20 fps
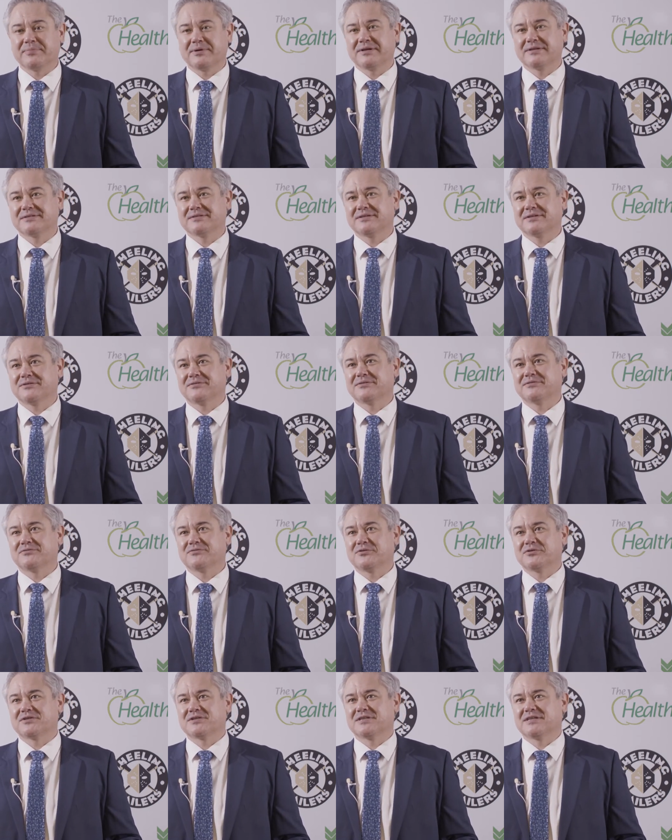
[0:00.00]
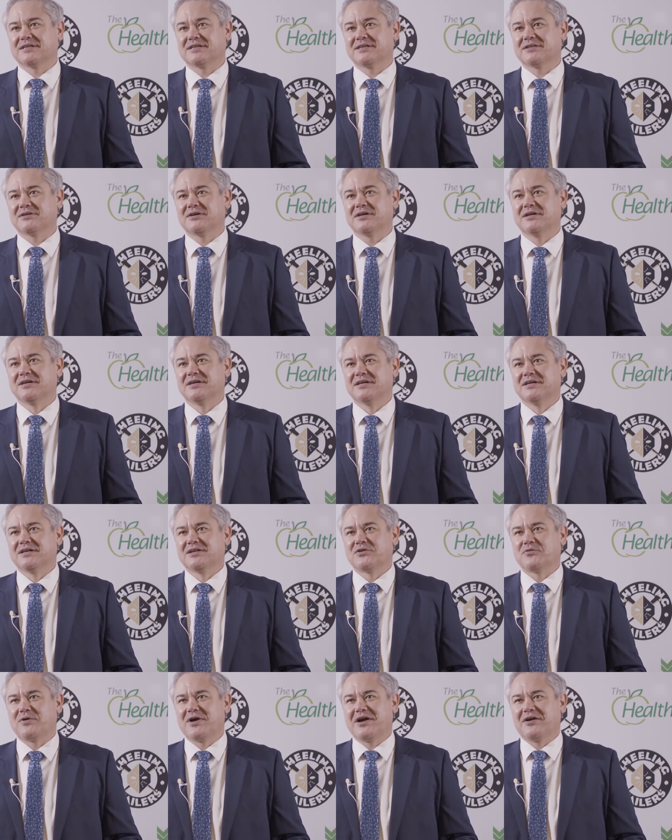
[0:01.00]
But, you know, unfortunately, the
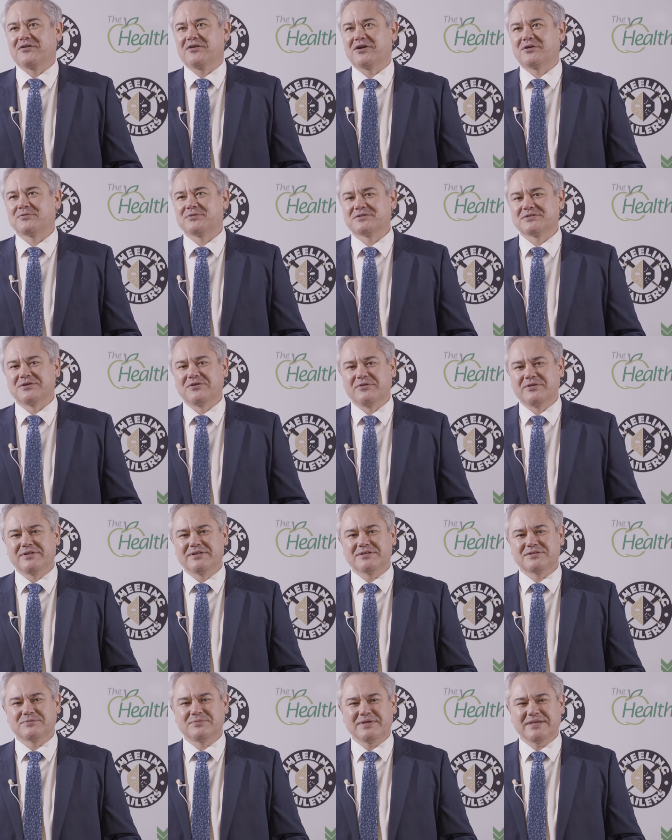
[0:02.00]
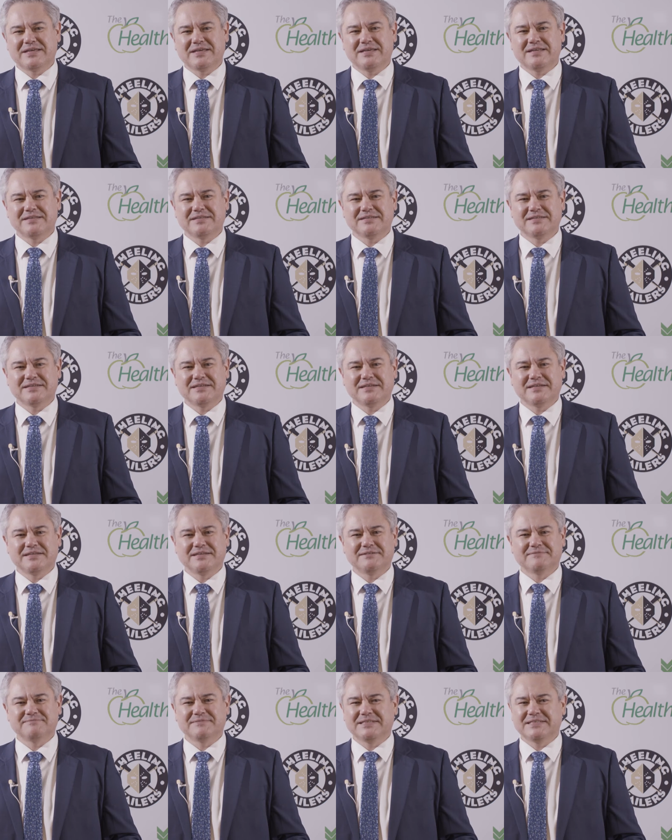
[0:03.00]
way our luck was going this weekend,
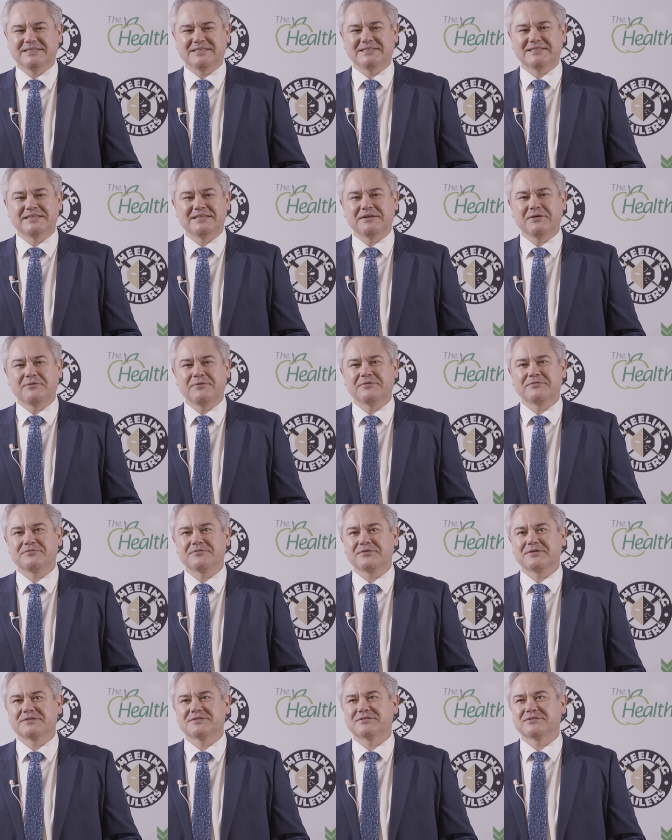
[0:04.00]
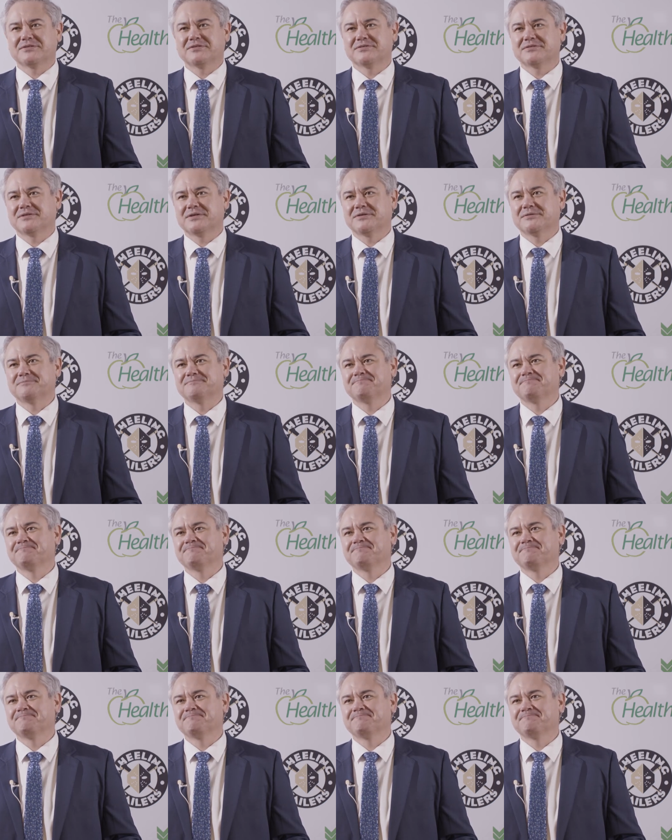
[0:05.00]
it didn't go in for us. So, you know.